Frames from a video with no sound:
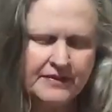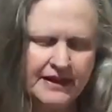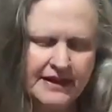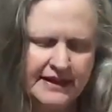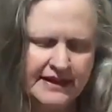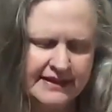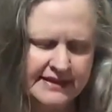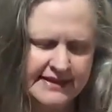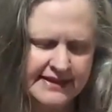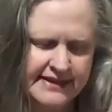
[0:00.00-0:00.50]

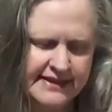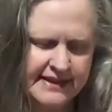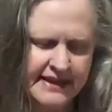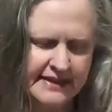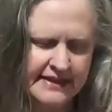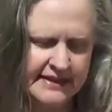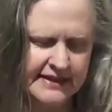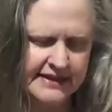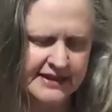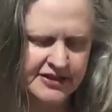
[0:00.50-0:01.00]
It's
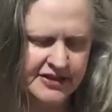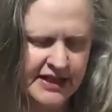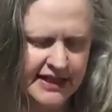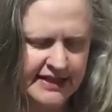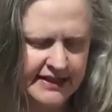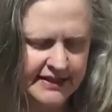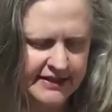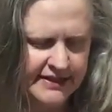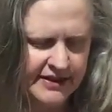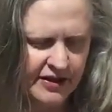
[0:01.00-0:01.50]
an
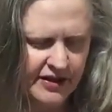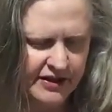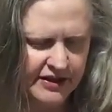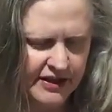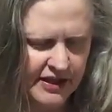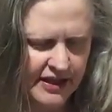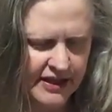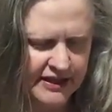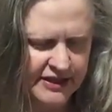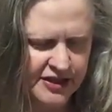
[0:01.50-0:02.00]
Australian
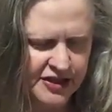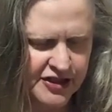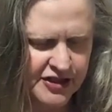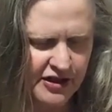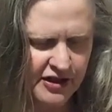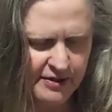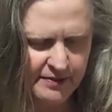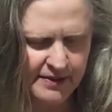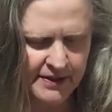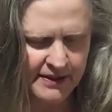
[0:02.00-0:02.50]
online
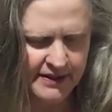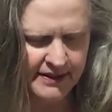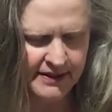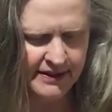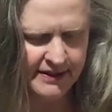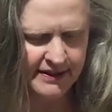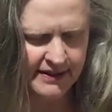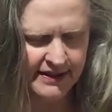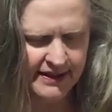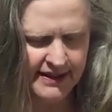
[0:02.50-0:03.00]
shop,
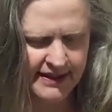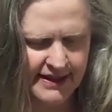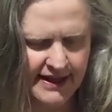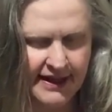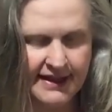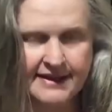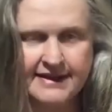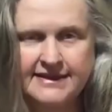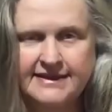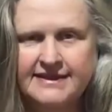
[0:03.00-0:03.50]
and it
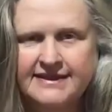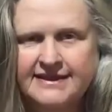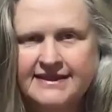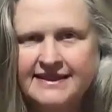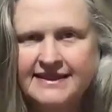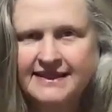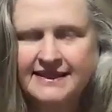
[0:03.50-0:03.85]
has